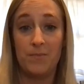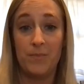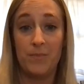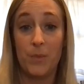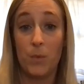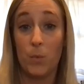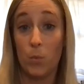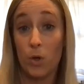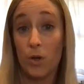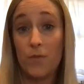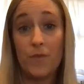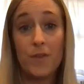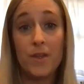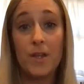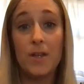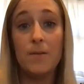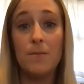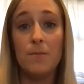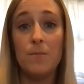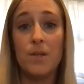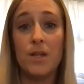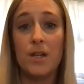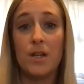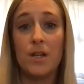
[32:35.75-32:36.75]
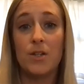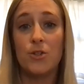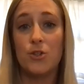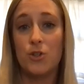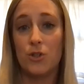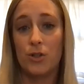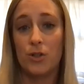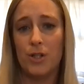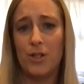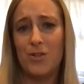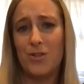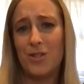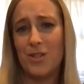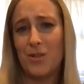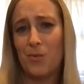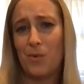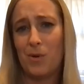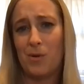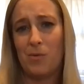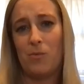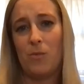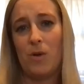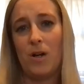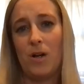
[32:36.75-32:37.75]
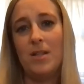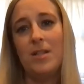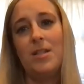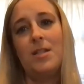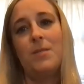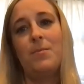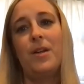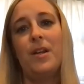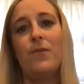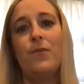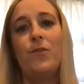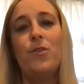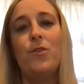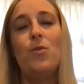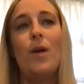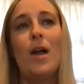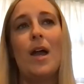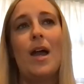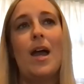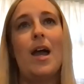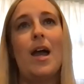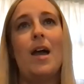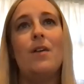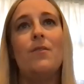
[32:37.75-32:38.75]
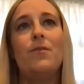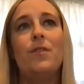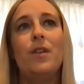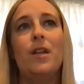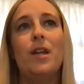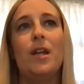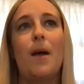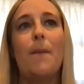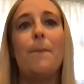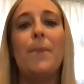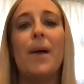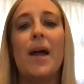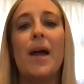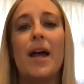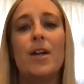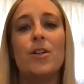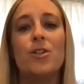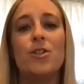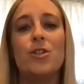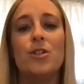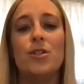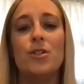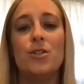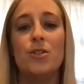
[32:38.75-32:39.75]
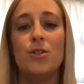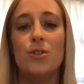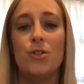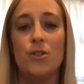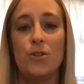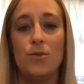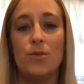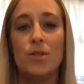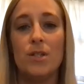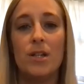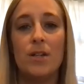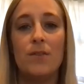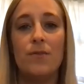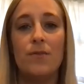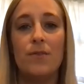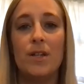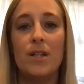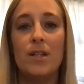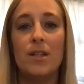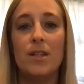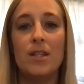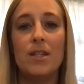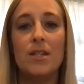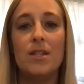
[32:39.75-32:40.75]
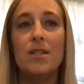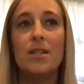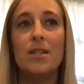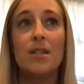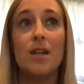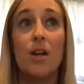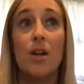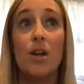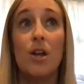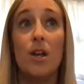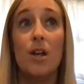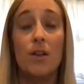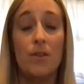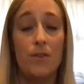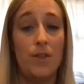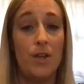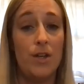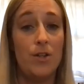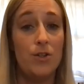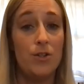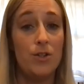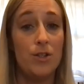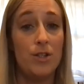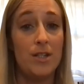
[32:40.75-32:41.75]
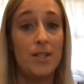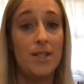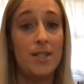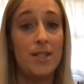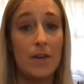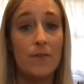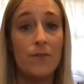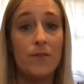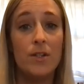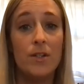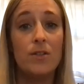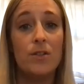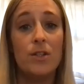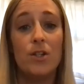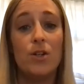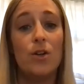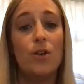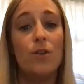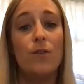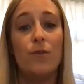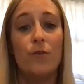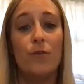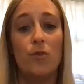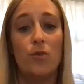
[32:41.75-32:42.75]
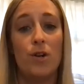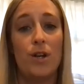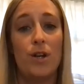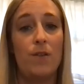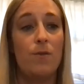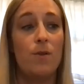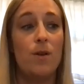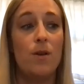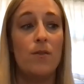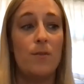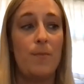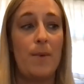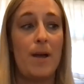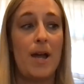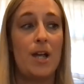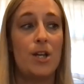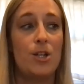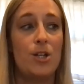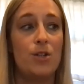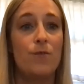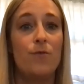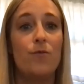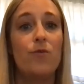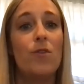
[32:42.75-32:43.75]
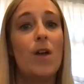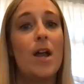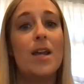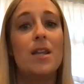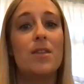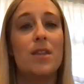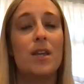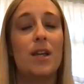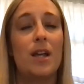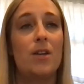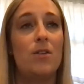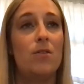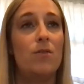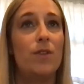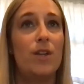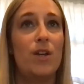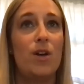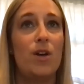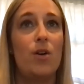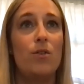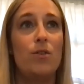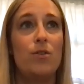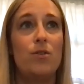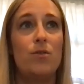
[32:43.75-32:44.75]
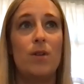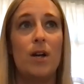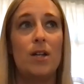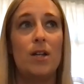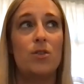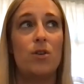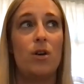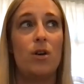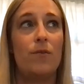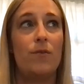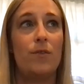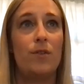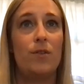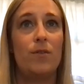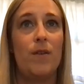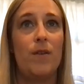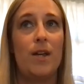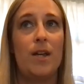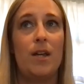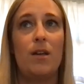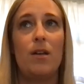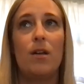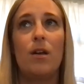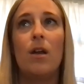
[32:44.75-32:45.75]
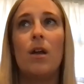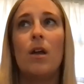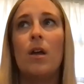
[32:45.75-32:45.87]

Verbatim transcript: worth it because you're going to use it what once but if you have like a passion to do stuff like this then definitely go for it if you have a passion for anything i know they you guys offer like